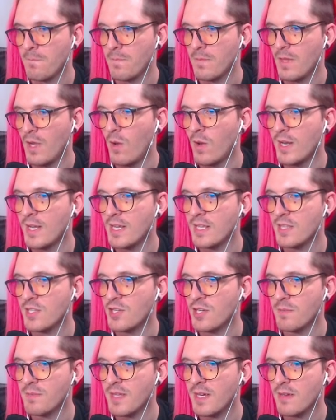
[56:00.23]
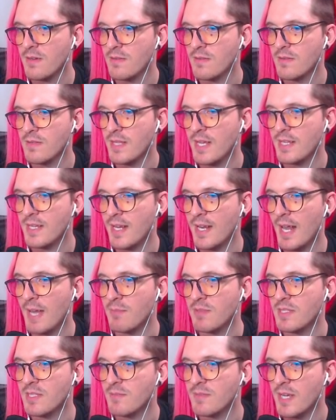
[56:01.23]
Oh, I didn't get the jump there? That can
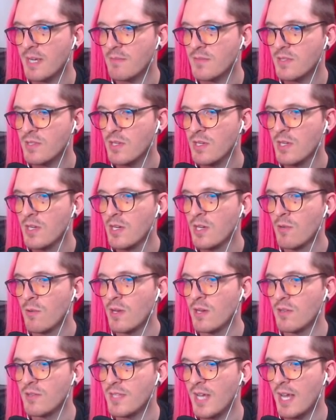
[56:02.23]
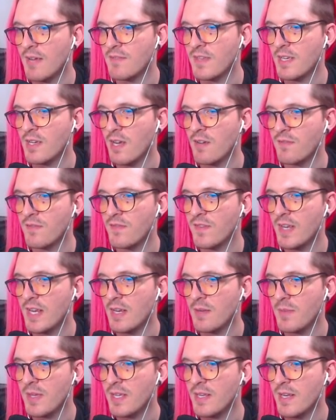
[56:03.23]
happen sometimes. Where you'll dive kick off of an
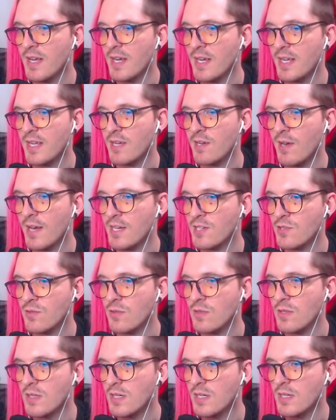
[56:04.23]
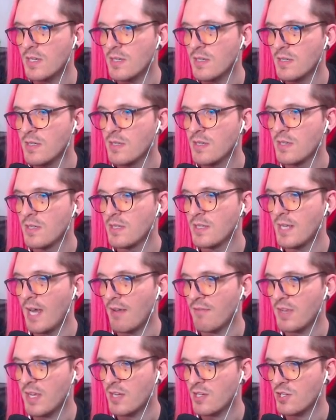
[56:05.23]
enemy and not get your actual
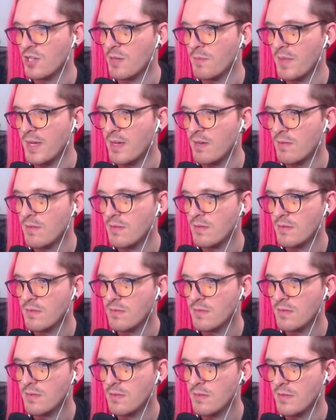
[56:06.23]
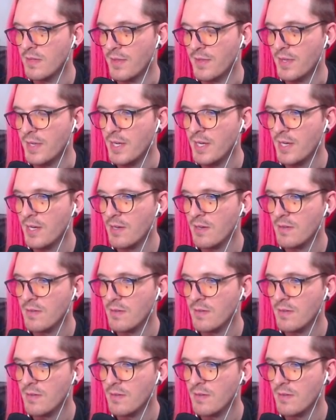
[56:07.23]
dive kick jump out. Nothing here.